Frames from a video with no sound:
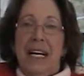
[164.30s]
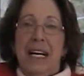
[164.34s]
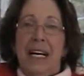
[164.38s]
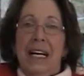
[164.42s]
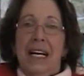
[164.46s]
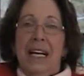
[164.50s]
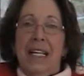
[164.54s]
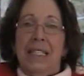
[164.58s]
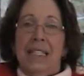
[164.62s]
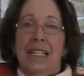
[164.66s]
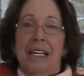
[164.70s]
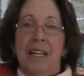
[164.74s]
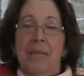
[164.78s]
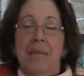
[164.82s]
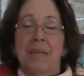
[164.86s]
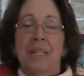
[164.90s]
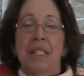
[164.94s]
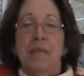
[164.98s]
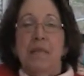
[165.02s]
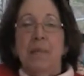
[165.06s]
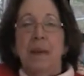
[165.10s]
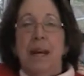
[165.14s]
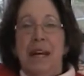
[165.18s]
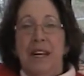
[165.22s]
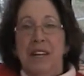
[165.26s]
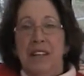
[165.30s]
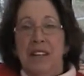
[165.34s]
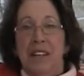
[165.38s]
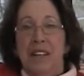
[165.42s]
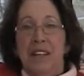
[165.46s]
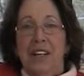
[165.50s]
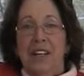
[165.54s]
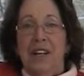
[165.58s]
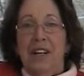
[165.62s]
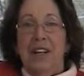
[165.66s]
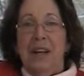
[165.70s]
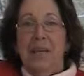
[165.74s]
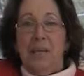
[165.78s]
He said, Miss
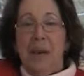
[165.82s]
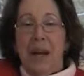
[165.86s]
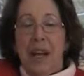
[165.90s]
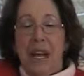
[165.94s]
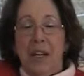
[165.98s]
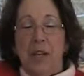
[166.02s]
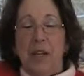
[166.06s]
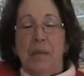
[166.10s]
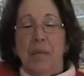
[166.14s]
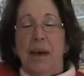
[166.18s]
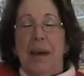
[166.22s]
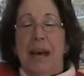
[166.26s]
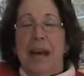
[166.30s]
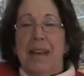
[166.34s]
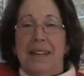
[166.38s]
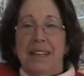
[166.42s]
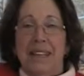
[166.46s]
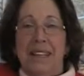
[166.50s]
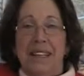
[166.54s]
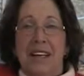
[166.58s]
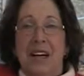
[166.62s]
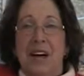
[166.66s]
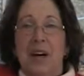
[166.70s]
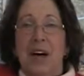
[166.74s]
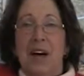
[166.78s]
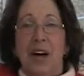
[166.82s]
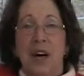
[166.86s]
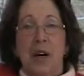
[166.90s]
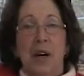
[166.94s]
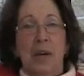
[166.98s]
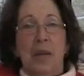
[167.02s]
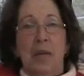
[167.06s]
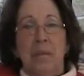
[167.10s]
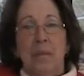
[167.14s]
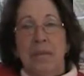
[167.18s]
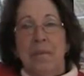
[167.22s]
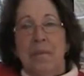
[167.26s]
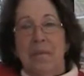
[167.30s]
Penn, pack your bags and go
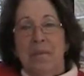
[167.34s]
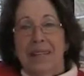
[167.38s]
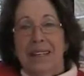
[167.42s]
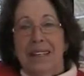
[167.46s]
home.